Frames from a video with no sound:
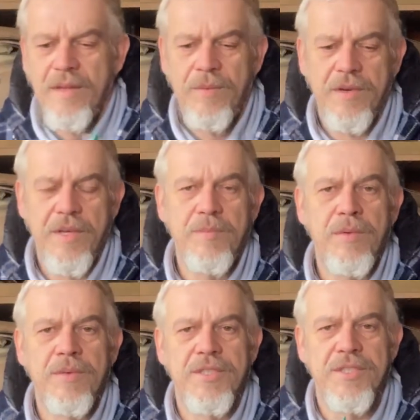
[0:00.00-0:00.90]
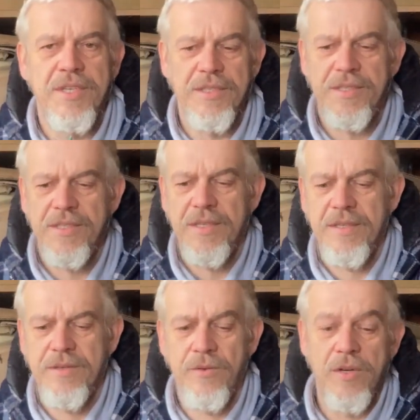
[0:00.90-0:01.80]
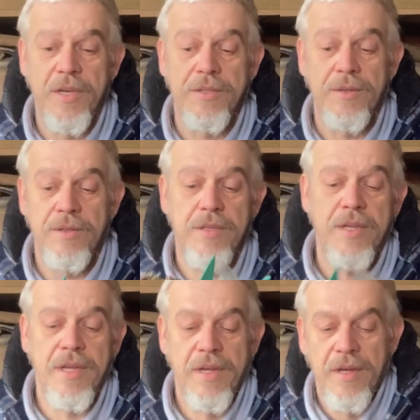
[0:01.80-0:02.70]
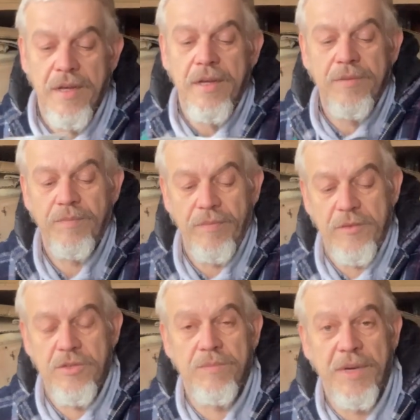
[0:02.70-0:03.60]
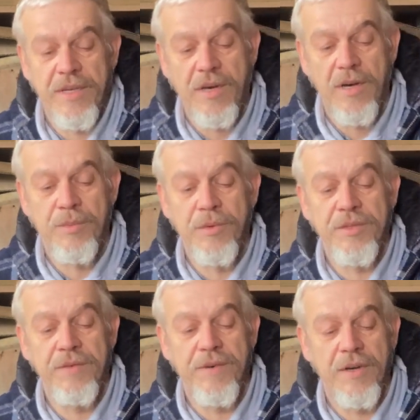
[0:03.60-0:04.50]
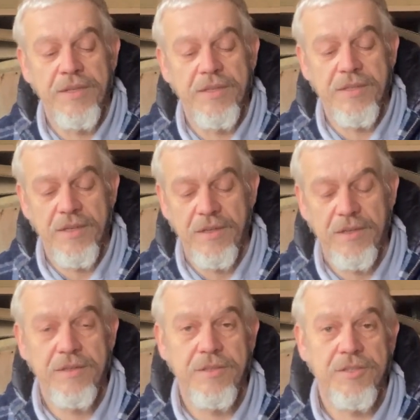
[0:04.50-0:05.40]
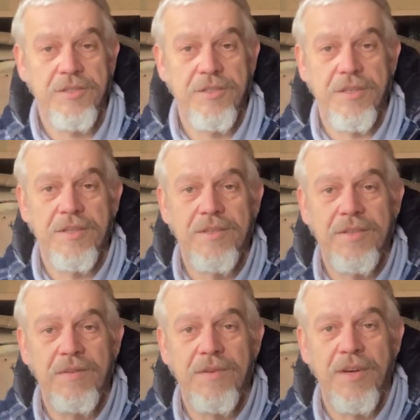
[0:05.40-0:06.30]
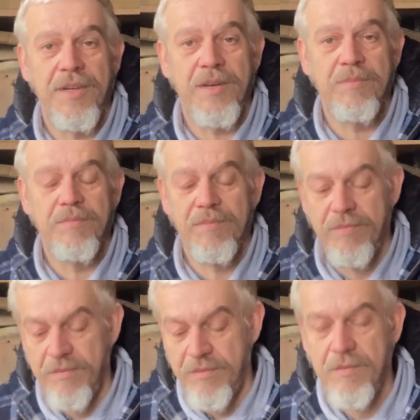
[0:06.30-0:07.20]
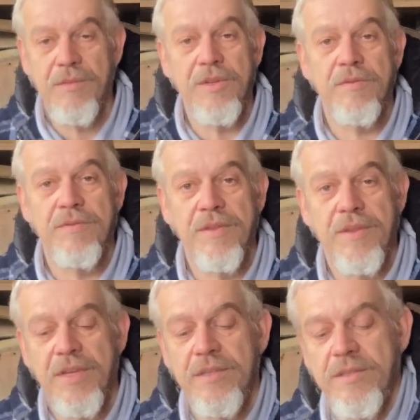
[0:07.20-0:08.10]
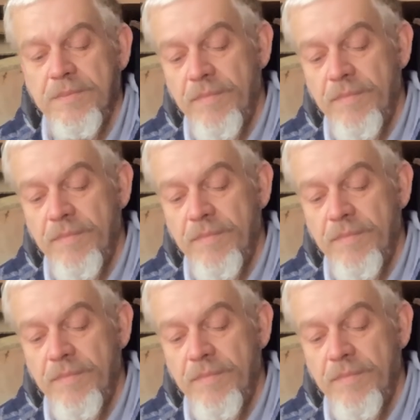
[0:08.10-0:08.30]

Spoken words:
I keep all my seeds, and all I do is I just make cardboard dividers just to divide up the different things.